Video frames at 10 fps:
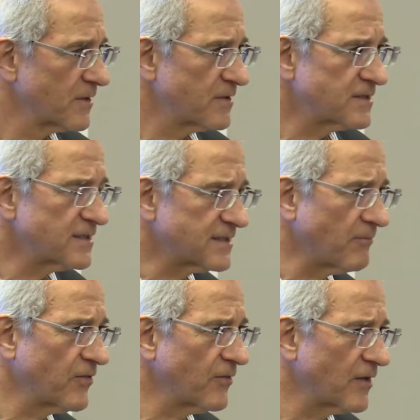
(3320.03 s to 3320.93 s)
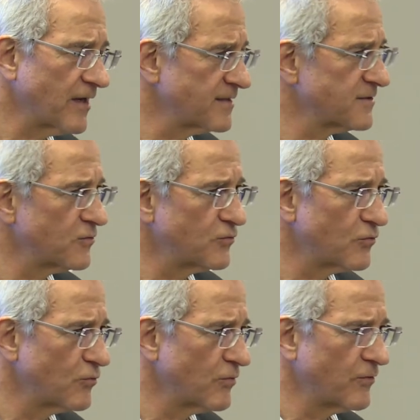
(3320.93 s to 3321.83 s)
This is something that has to
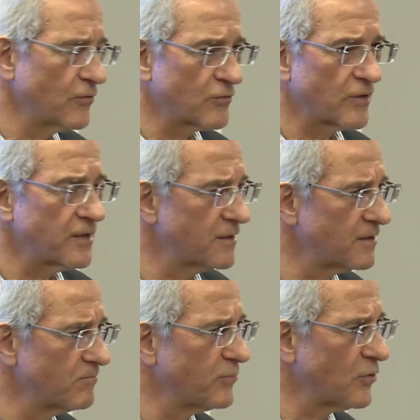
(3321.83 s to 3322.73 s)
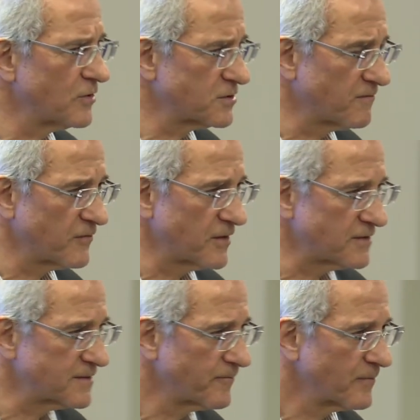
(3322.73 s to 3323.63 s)
do with Ukrainian Polish affairs.